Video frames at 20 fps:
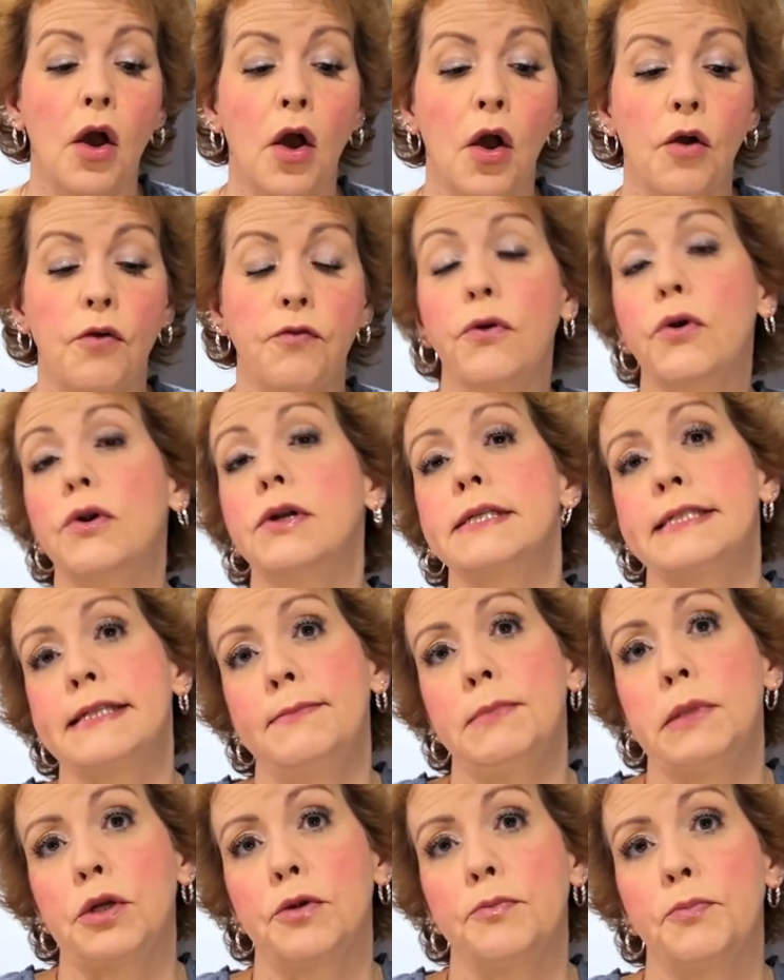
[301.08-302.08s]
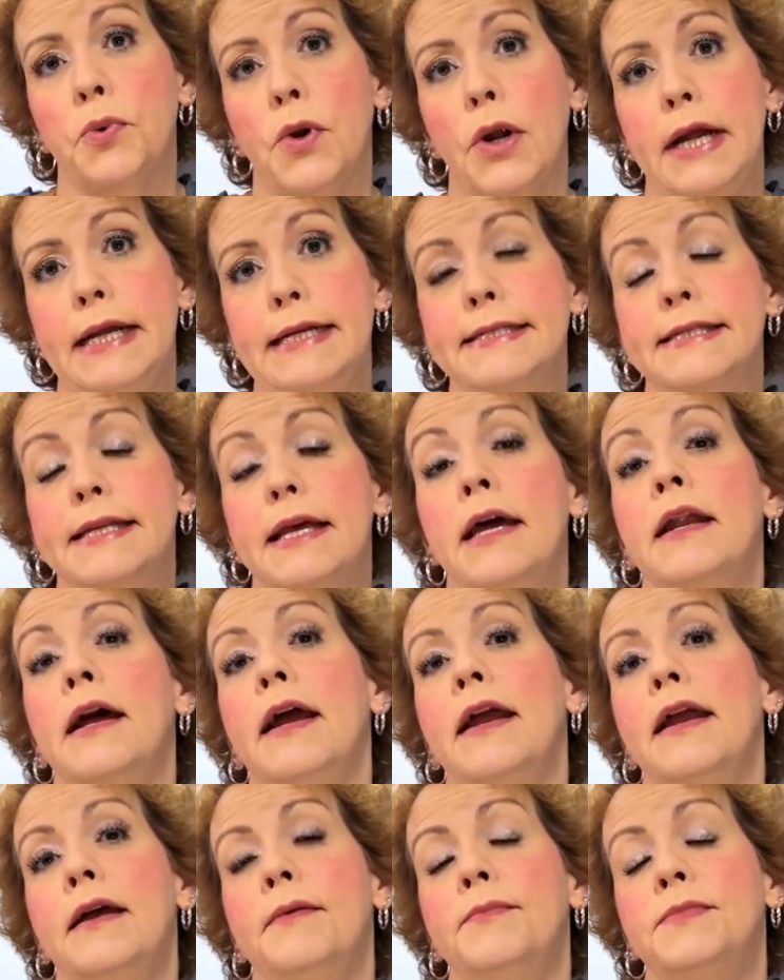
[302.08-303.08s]
for a similar price. And I
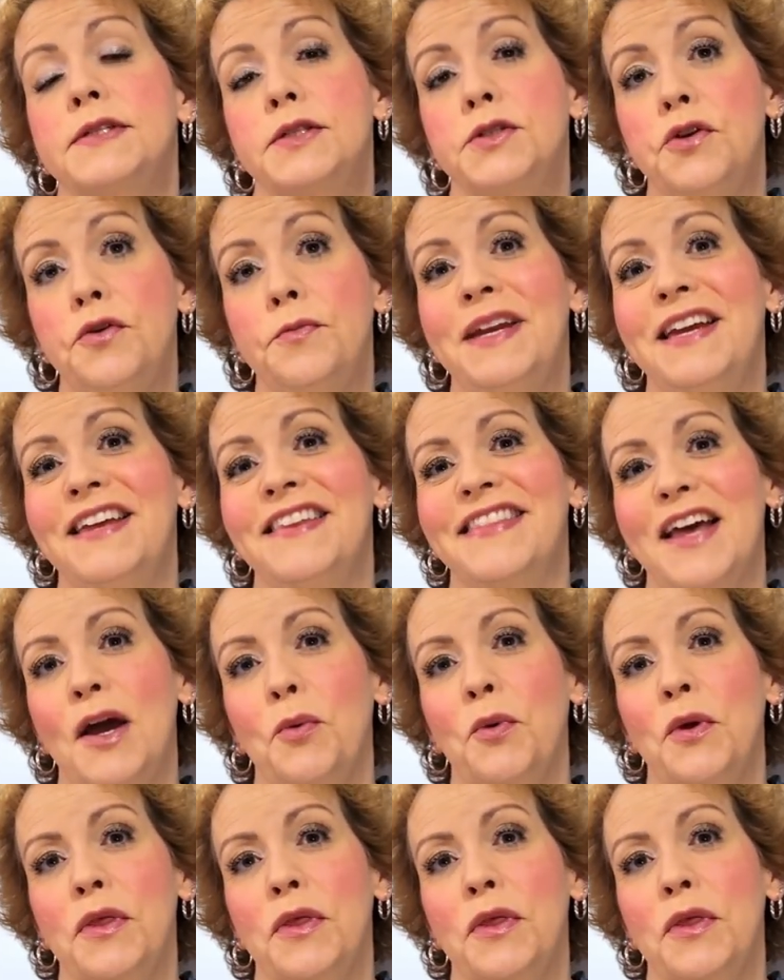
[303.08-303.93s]
am assuming that with